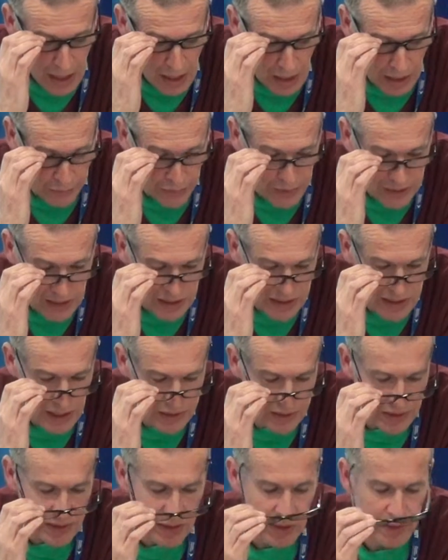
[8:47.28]
I think it's
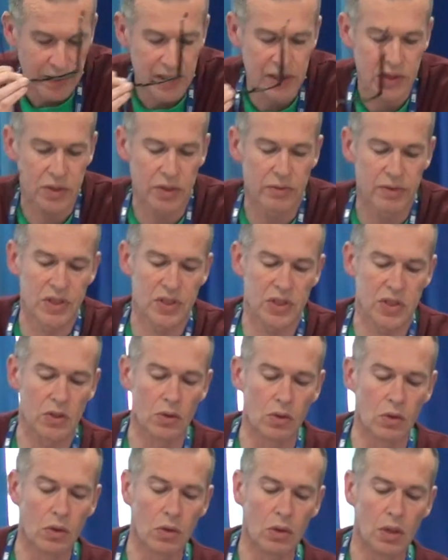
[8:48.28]
necessary to
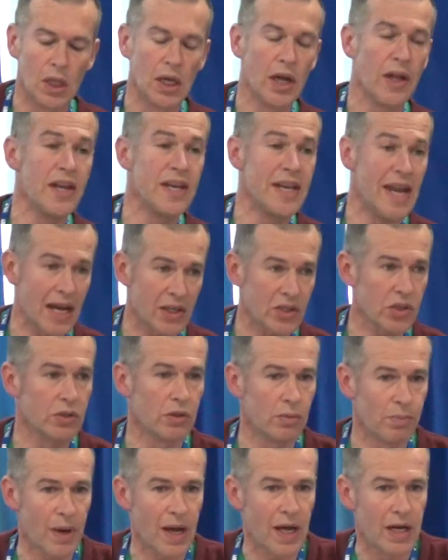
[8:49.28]
restore
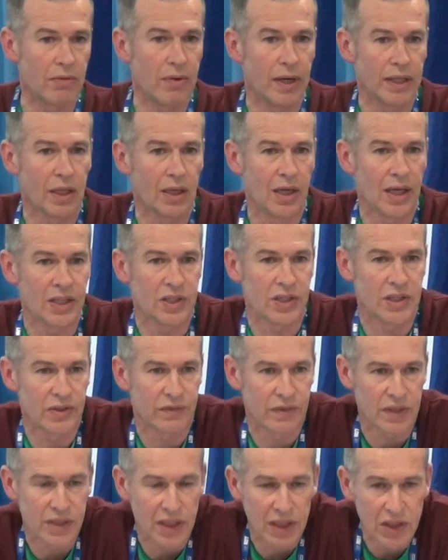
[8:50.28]
national pay regulations
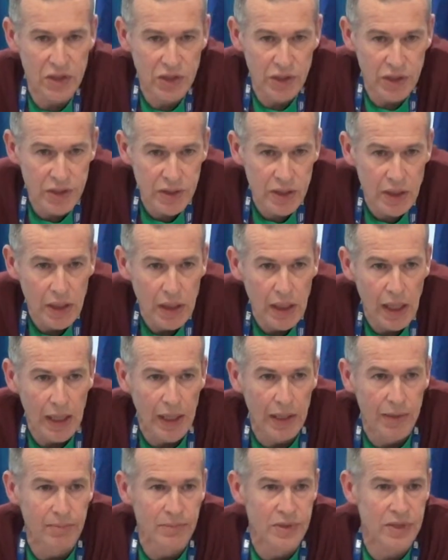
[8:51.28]
for teachers,
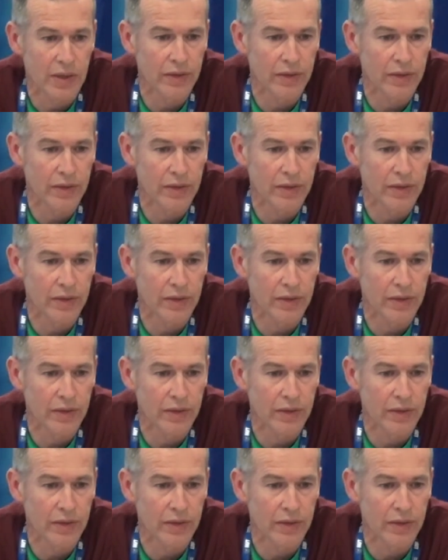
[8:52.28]
so